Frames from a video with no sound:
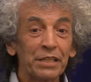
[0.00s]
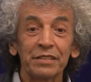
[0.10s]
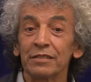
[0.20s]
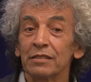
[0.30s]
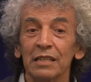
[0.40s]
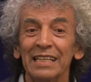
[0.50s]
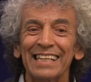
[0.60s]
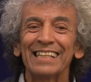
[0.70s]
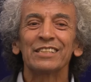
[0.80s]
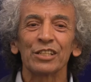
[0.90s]
but
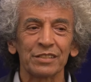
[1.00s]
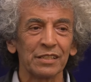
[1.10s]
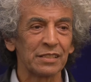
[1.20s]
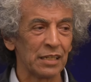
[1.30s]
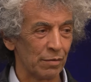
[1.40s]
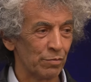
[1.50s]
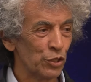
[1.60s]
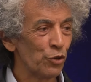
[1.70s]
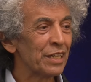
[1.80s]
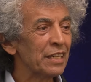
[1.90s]
It's just the same.
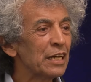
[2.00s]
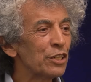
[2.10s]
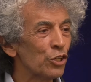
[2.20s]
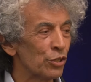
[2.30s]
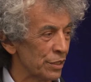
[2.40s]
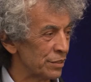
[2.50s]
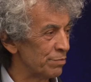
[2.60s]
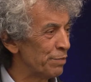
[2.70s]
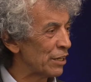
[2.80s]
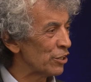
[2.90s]
You can ignore
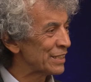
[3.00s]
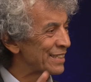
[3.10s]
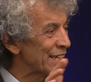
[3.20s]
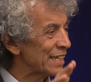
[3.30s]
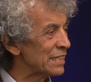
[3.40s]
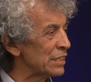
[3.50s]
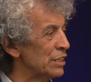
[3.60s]
it because there is